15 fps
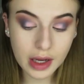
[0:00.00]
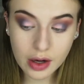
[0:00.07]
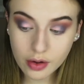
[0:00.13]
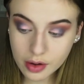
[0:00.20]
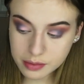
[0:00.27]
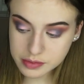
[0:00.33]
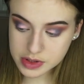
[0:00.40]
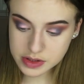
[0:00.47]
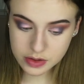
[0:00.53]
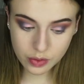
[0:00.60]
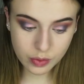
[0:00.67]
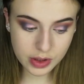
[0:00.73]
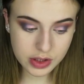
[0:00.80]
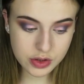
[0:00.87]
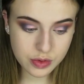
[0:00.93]
Now I'm just
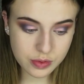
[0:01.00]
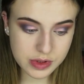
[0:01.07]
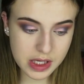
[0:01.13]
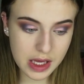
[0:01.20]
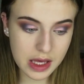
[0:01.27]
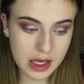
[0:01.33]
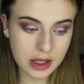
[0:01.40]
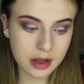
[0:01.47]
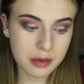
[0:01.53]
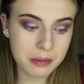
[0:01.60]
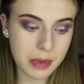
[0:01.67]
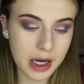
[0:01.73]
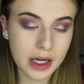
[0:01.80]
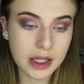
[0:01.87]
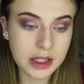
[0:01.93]
going to take
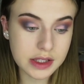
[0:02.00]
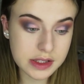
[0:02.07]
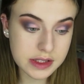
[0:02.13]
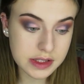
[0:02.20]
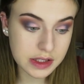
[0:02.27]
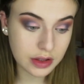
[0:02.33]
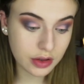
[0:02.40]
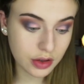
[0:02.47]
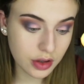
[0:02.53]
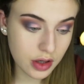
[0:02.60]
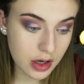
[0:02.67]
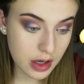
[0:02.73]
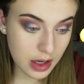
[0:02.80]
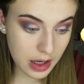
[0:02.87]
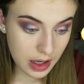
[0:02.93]
my concealer
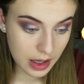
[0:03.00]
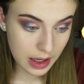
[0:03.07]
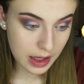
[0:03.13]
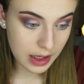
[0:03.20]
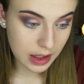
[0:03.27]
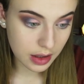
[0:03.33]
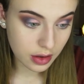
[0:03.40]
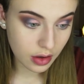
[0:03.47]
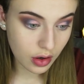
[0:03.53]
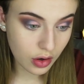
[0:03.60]
and